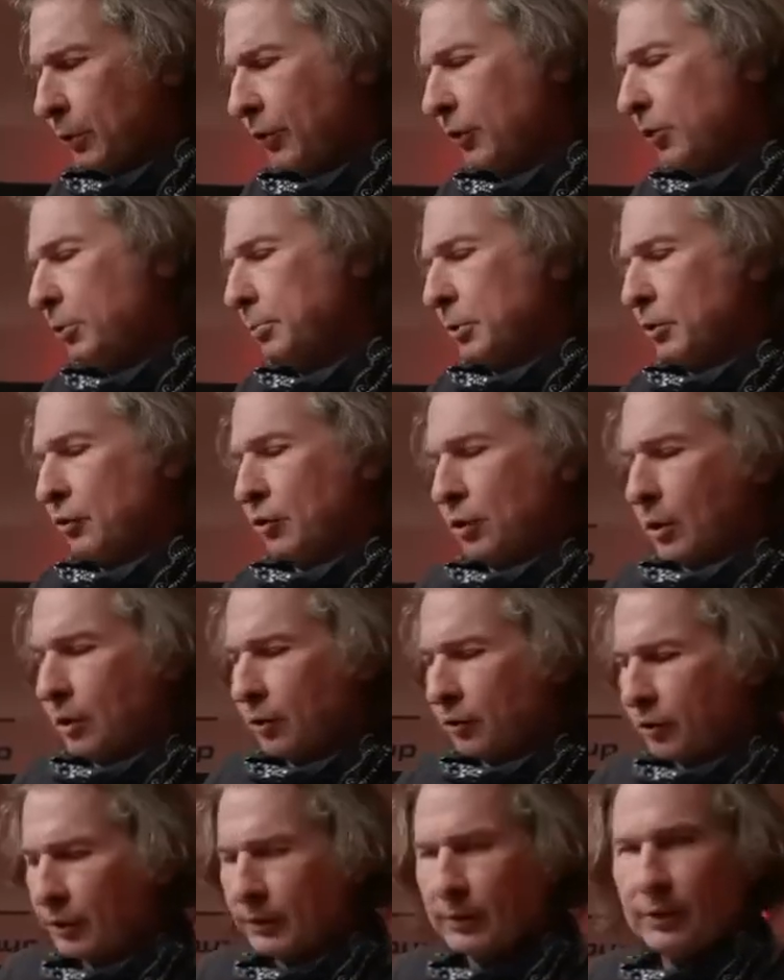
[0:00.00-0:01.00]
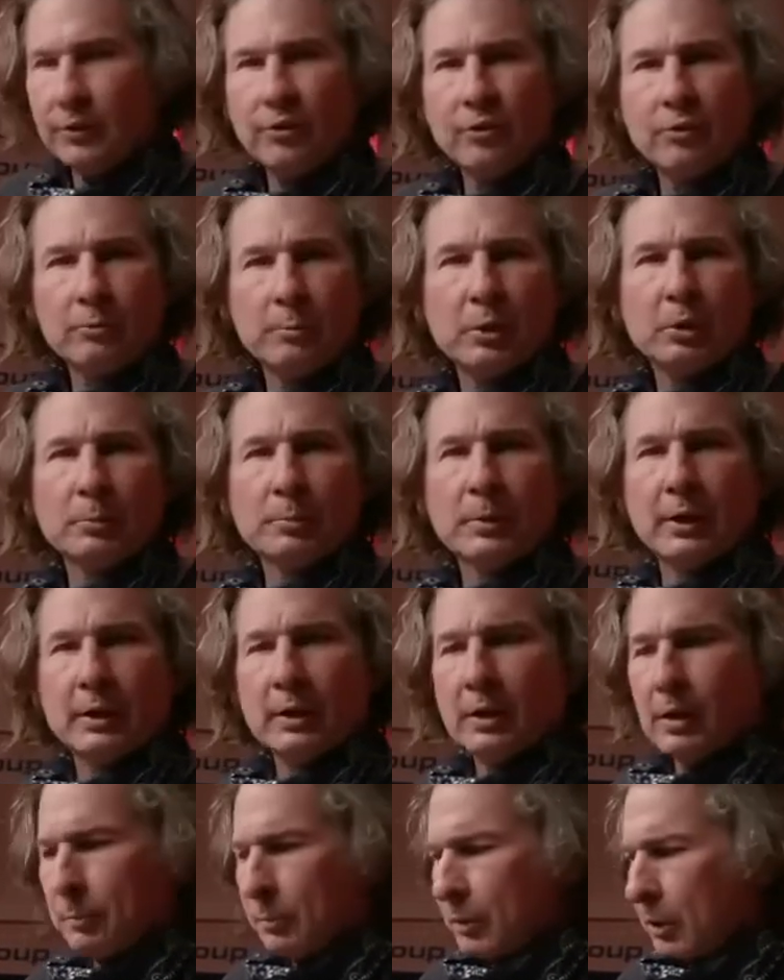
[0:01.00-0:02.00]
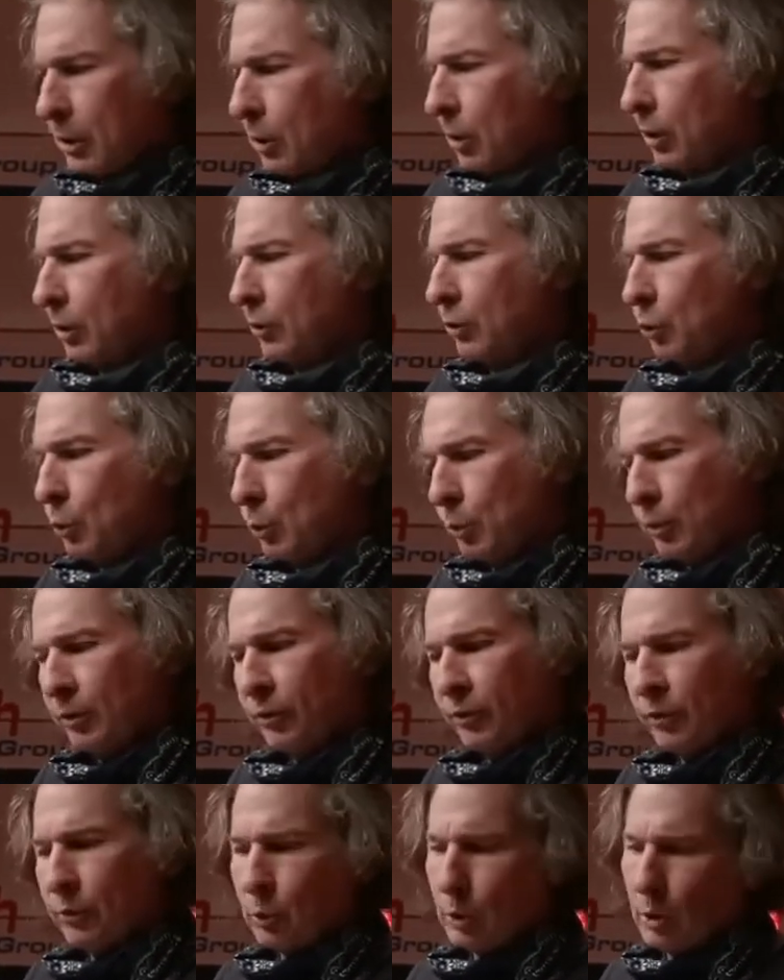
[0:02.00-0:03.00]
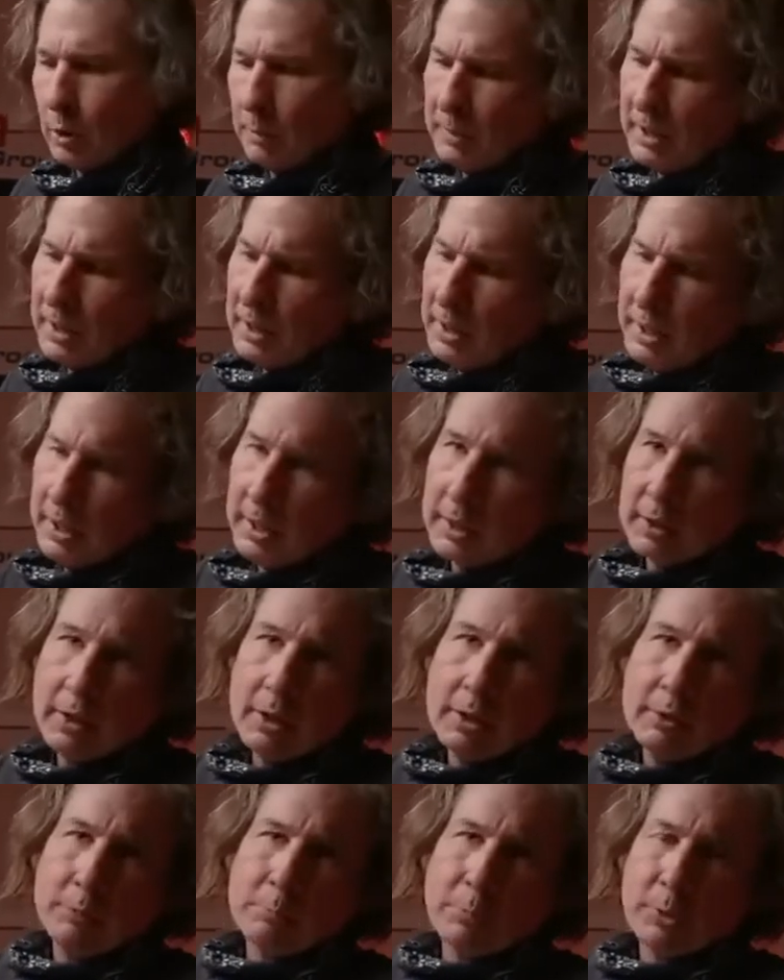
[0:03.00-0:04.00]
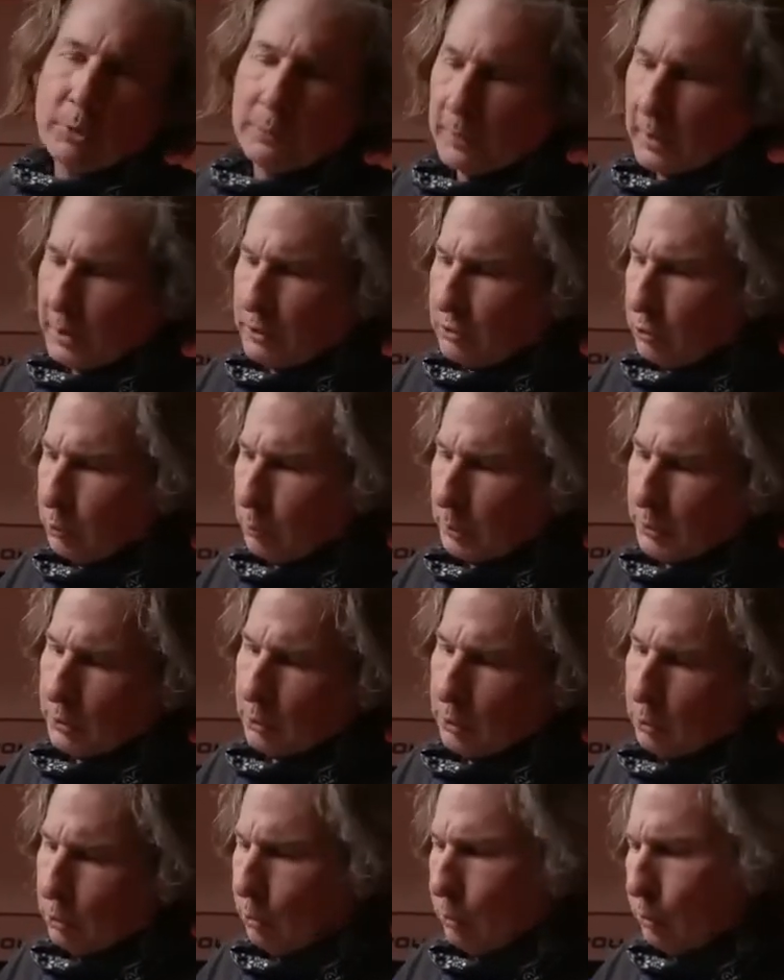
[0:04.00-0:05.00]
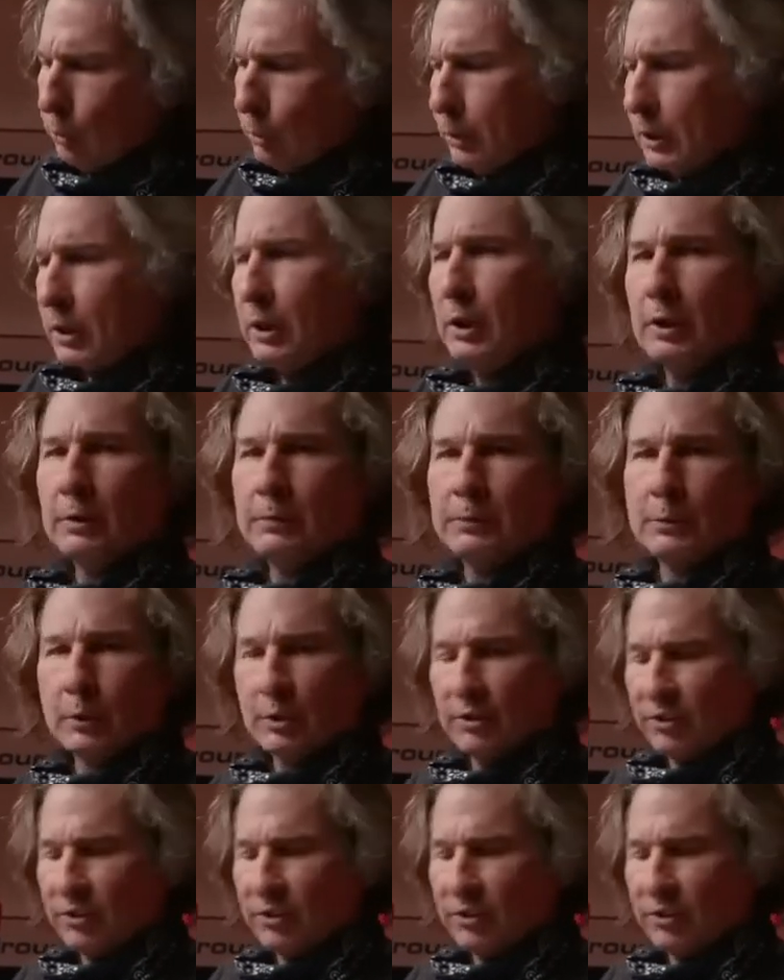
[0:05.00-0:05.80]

supercharger. This is built by a company called Torque Storm, and they provide you with the whole kit for a